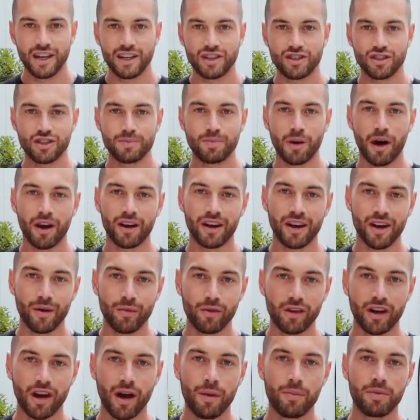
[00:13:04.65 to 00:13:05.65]
he's just partnered up
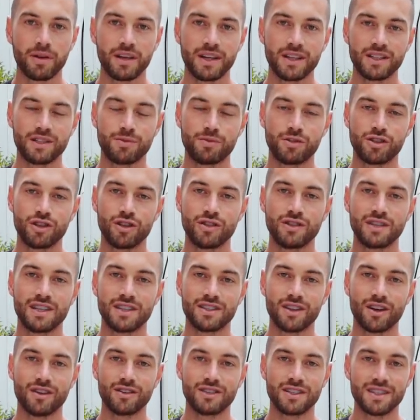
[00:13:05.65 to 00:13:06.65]
with a company to produce
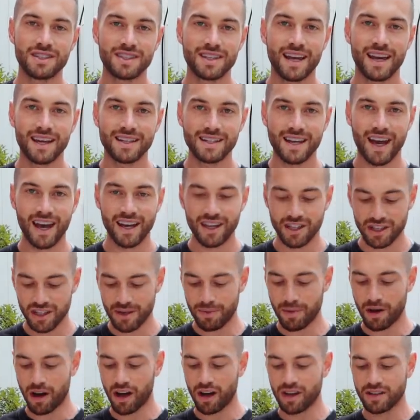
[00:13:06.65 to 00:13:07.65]
his own sustained energy
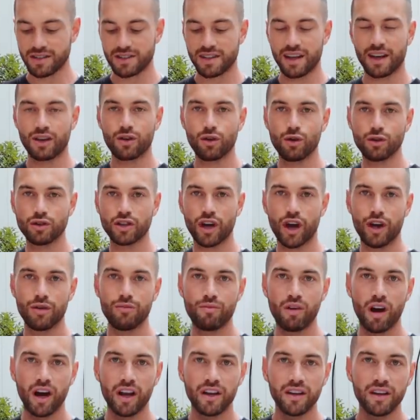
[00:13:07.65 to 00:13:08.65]
bars. They're called
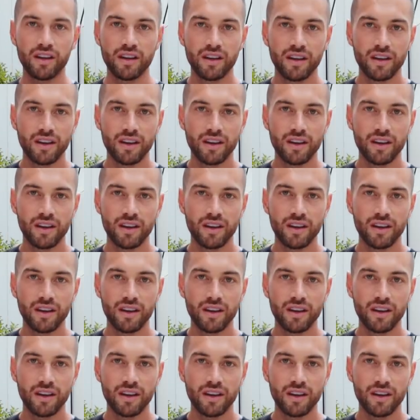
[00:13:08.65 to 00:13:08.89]
Home Run.